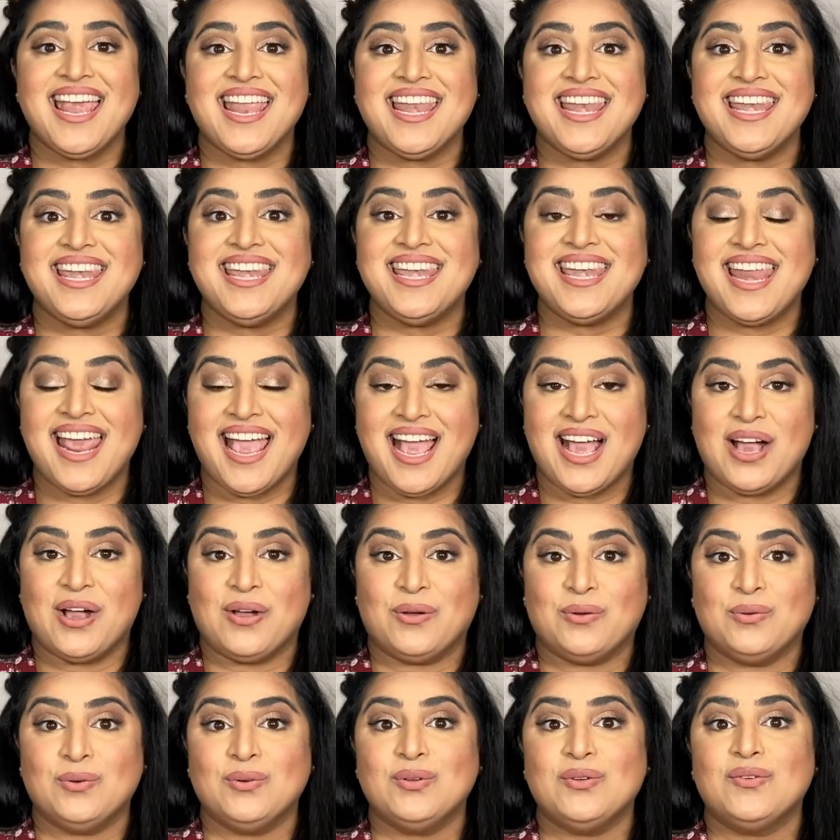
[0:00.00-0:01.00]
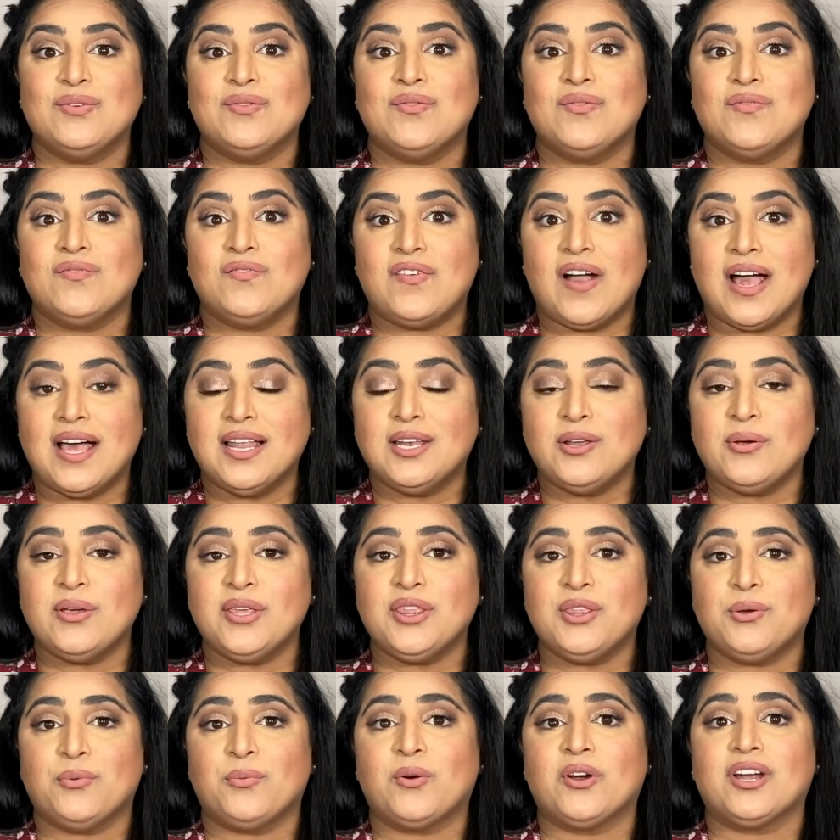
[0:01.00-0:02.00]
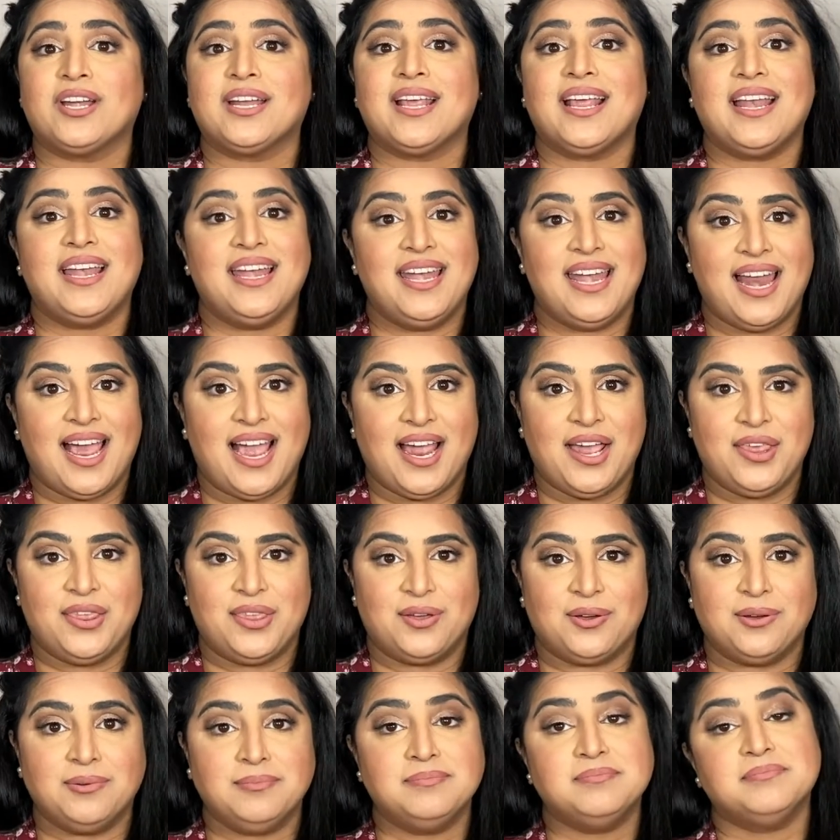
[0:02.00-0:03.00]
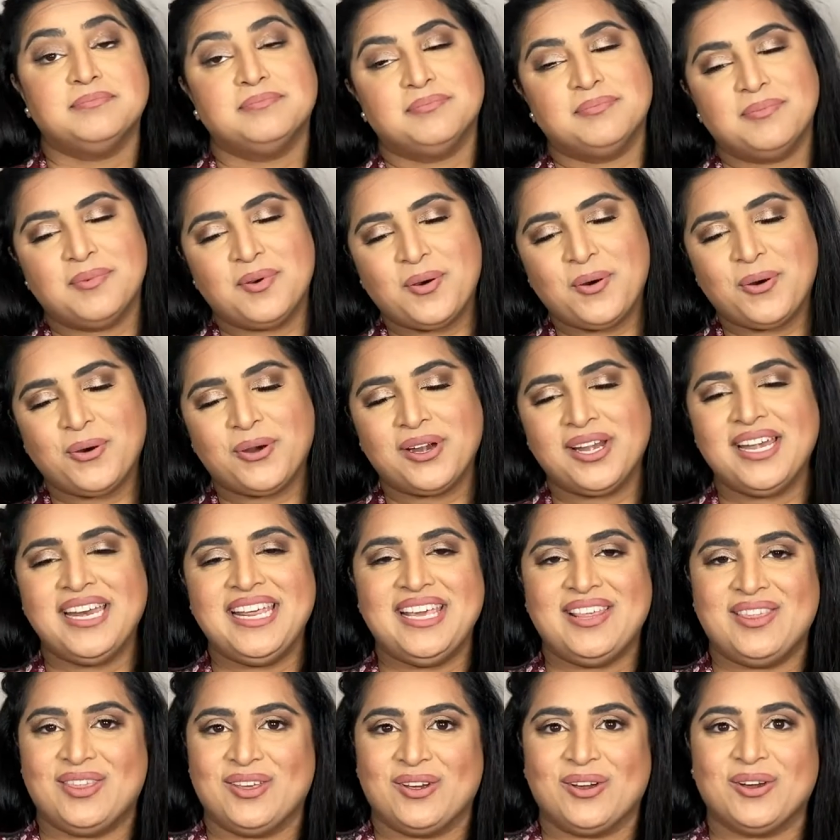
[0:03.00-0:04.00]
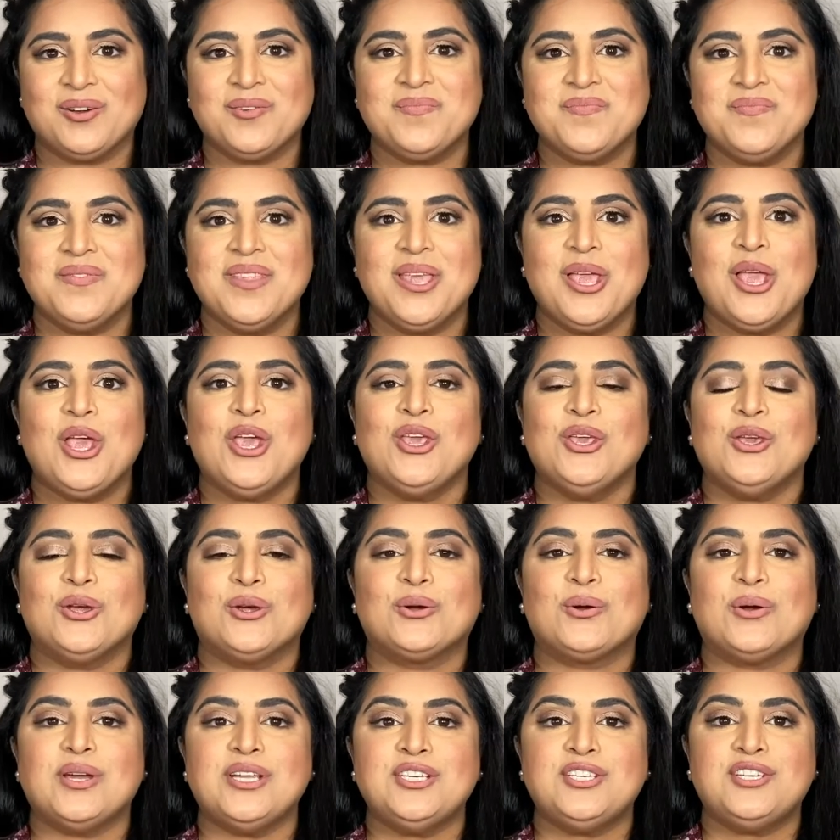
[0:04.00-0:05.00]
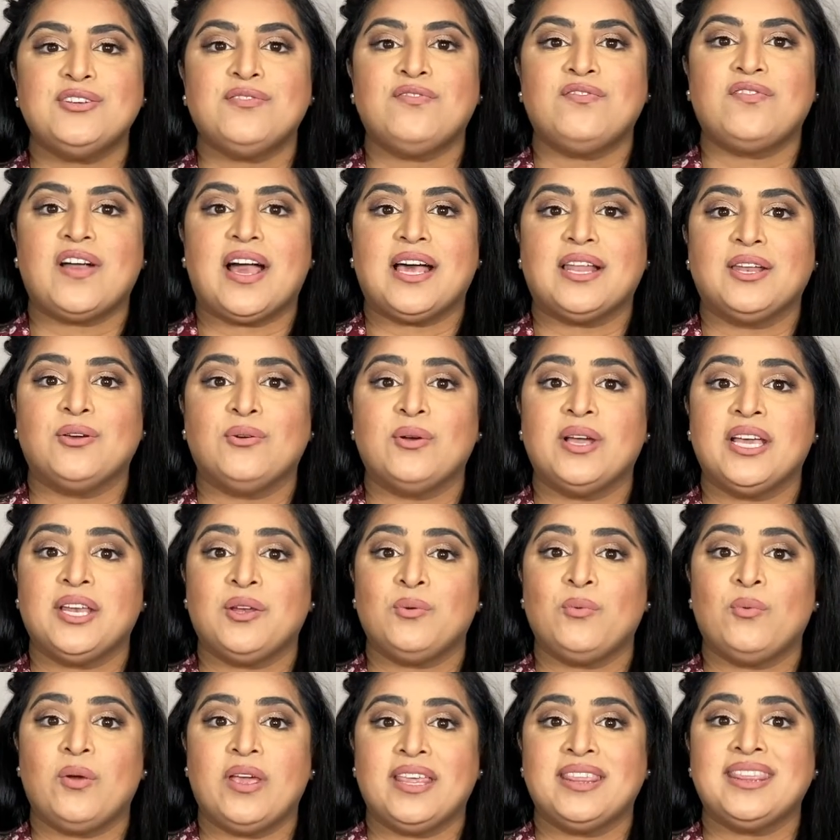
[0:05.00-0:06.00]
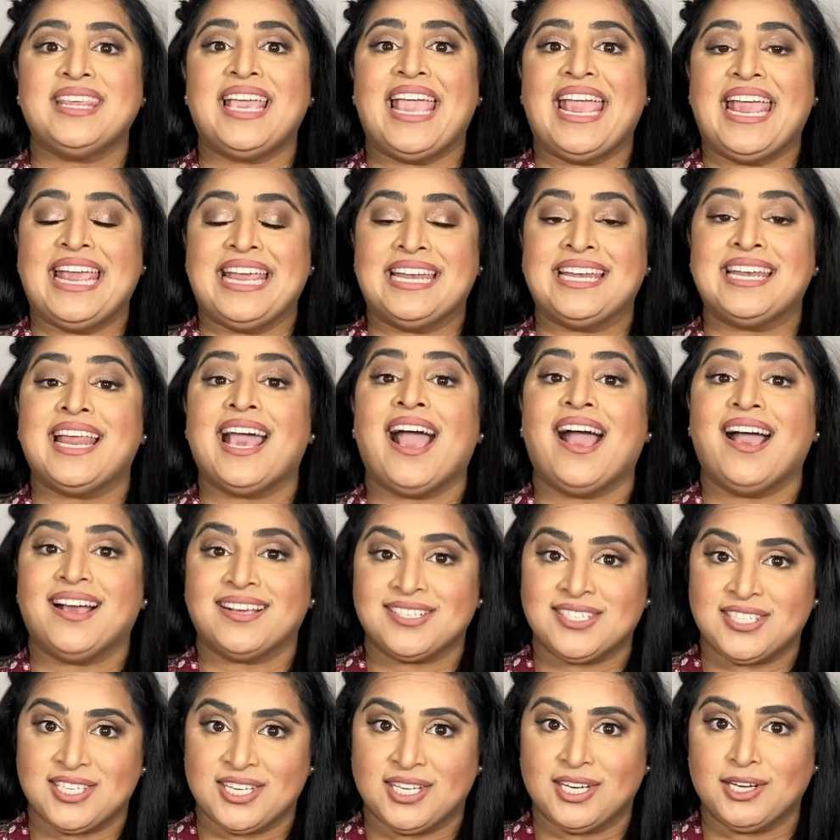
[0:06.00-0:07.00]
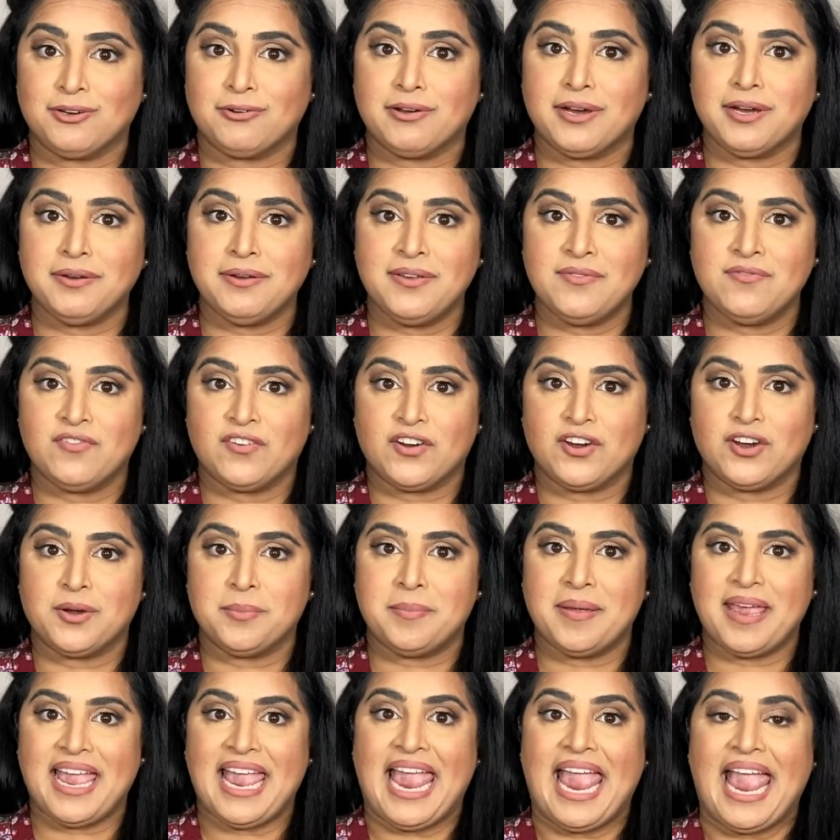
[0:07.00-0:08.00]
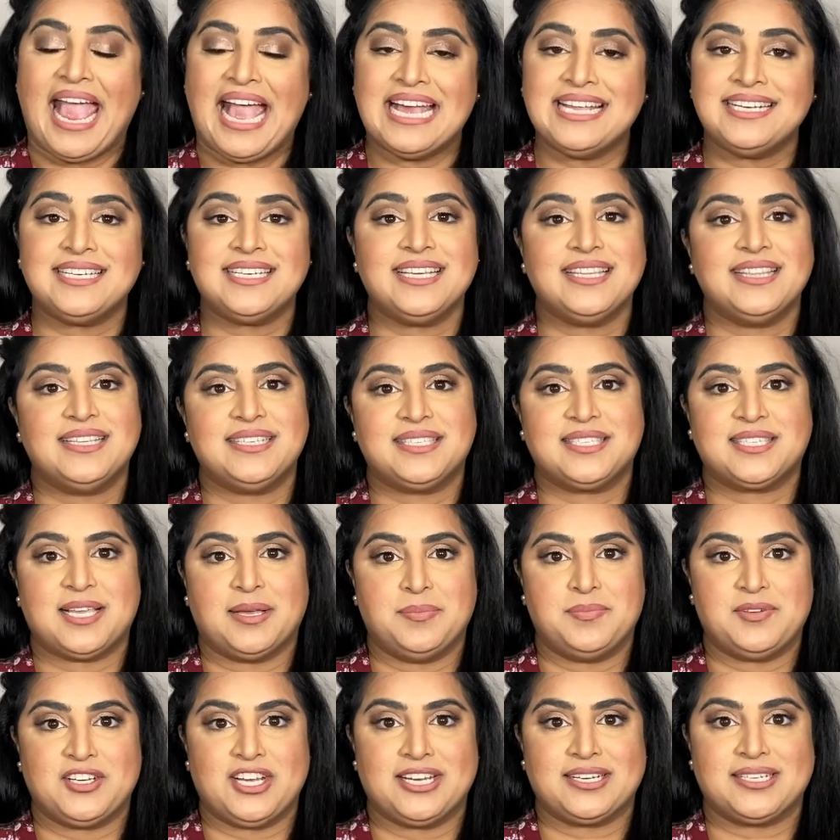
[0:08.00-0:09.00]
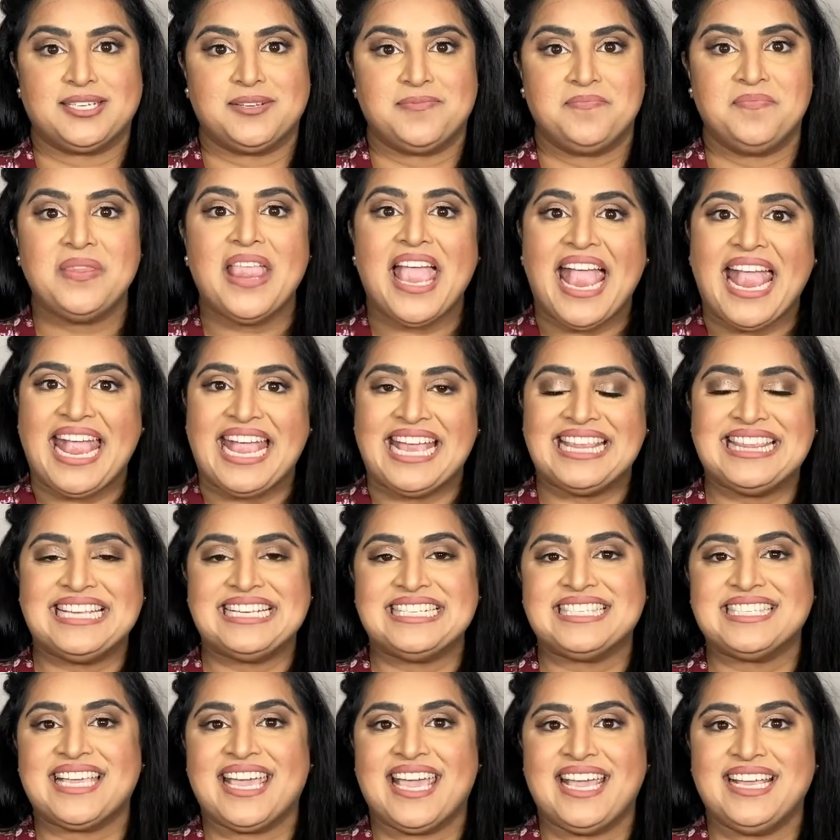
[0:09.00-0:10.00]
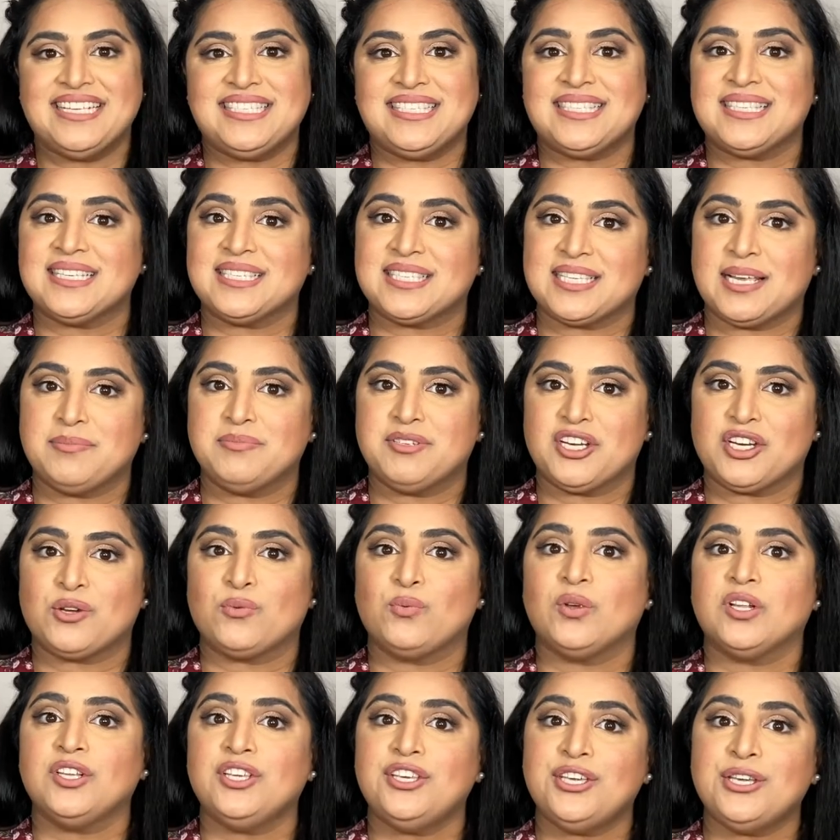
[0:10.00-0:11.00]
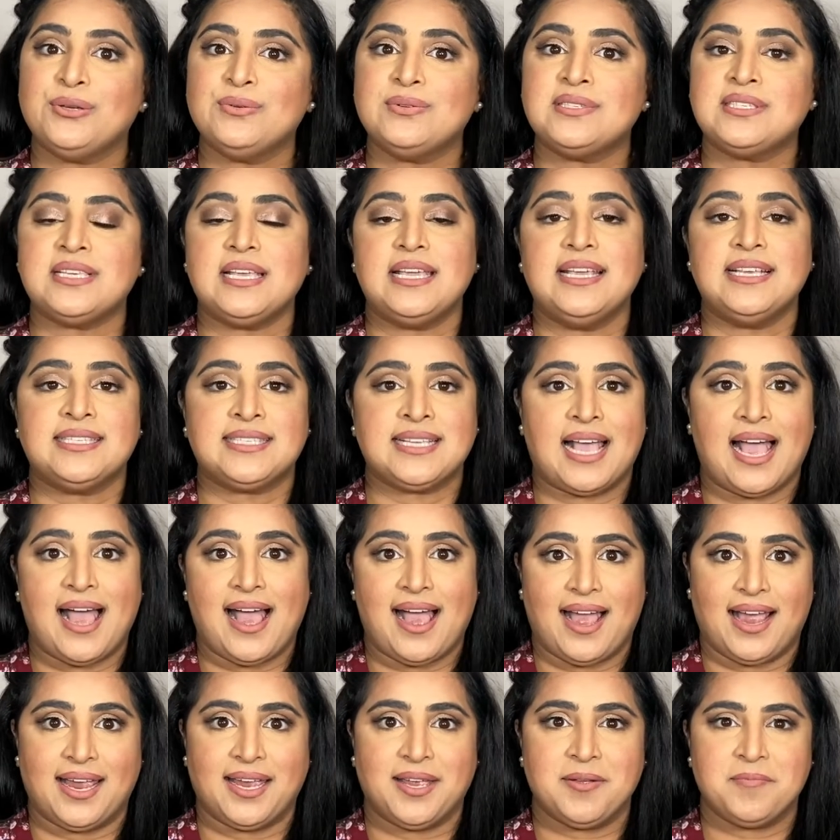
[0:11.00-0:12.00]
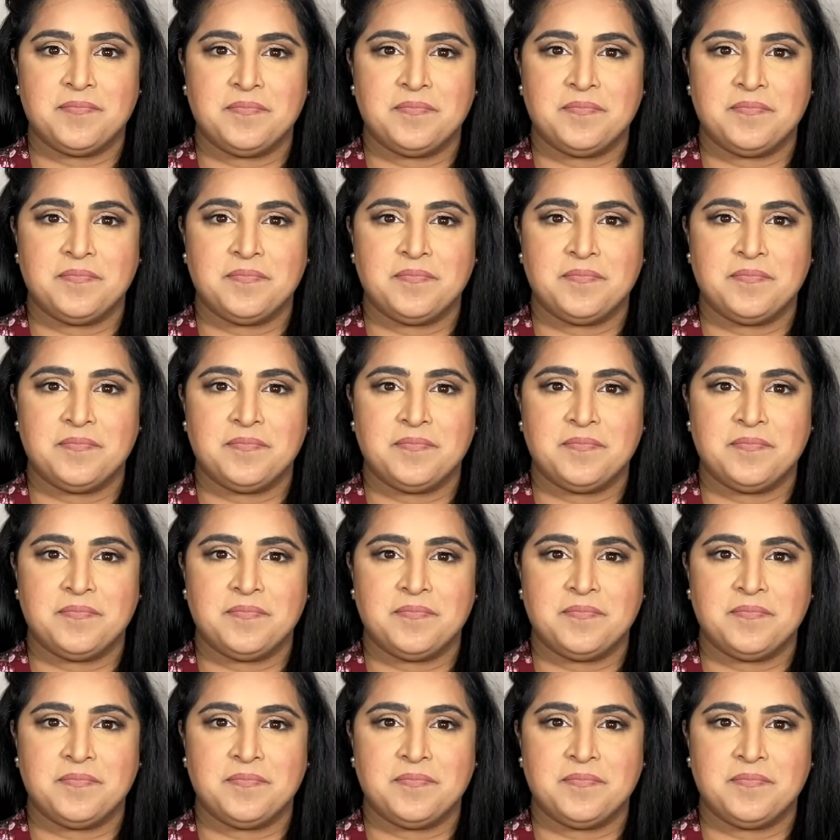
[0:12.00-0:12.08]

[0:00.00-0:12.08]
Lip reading: Now, following the word neither or neither, you're going to follow it with an auxiliary verb and the subject. In this case, the subject we'll use is I.